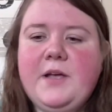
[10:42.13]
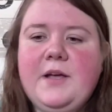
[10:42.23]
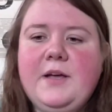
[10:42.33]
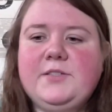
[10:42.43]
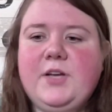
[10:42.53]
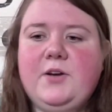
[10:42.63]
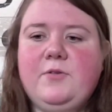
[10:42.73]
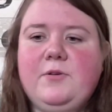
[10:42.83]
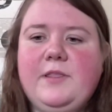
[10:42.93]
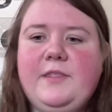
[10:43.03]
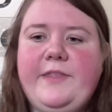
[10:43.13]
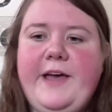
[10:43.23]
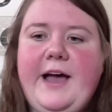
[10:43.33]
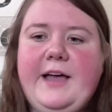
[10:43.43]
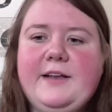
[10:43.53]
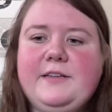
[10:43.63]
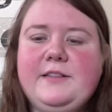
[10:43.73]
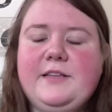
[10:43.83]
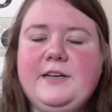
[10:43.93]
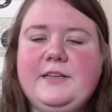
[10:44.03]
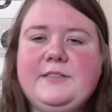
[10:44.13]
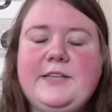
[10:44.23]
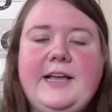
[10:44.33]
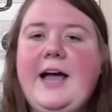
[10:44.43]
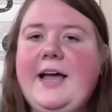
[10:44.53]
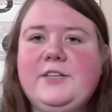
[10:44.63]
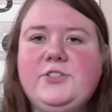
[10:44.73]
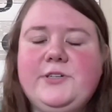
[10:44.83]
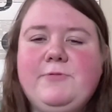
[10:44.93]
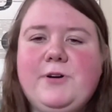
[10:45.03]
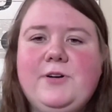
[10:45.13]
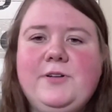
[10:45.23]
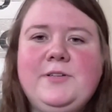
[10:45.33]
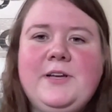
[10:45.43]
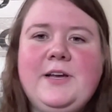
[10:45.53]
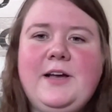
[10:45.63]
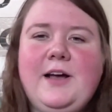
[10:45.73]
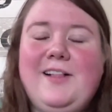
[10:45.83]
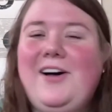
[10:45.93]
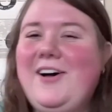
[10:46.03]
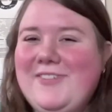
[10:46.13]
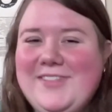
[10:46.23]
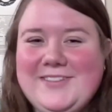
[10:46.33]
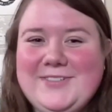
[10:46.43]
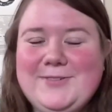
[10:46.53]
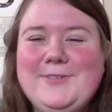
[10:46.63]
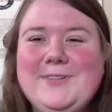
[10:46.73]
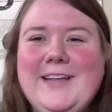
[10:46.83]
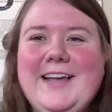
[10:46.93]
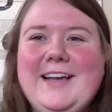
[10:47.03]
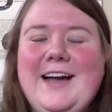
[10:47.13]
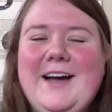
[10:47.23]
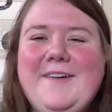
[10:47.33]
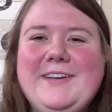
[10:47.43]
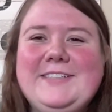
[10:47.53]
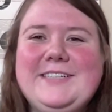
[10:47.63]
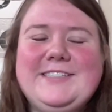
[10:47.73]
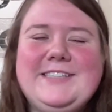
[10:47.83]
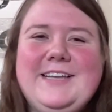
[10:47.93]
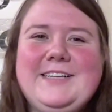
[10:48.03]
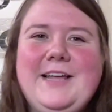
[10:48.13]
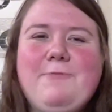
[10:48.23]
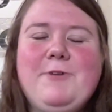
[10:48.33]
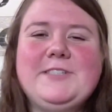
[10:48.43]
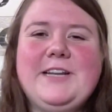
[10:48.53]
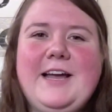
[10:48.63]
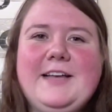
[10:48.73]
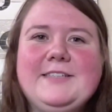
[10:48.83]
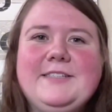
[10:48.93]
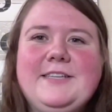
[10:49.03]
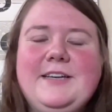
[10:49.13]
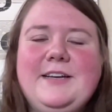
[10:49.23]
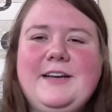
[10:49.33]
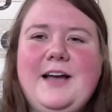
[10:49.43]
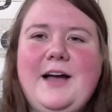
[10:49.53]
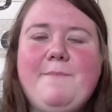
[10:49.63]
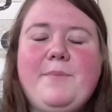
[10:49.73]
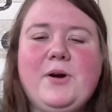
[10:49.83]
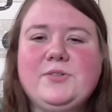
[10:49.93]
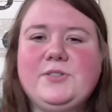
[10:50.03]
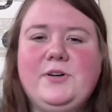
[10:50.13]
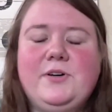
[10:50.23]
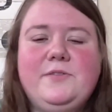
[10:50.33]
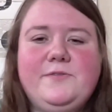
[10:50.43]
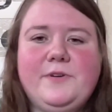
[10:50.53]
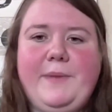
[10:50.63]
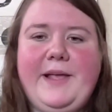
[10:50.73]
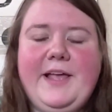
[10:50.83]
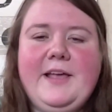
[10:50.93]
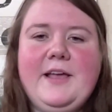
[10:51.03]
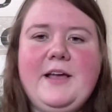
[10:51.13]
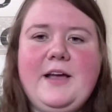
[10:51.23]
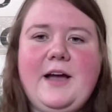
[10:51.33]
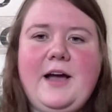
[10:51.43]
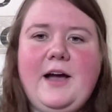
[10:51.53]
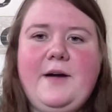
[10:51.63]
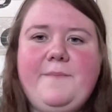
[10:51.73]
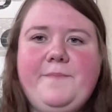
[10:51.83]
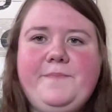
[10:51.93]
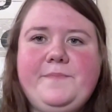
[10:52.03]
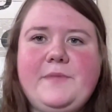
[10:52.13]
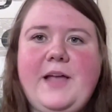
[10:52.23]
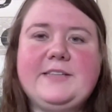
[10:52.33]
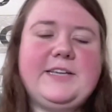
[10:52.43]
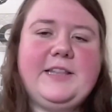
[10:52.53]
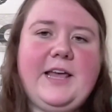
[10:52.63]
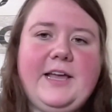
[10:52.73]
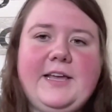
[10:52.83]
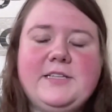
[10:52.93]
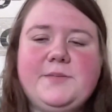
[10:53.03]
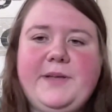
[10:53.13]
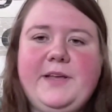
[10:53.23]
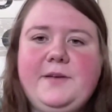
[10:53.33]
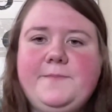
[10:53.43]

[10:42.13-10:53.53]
So that the psychiatry world, along with the schooling, and just it wasn't as personal for me as I'd like it to be.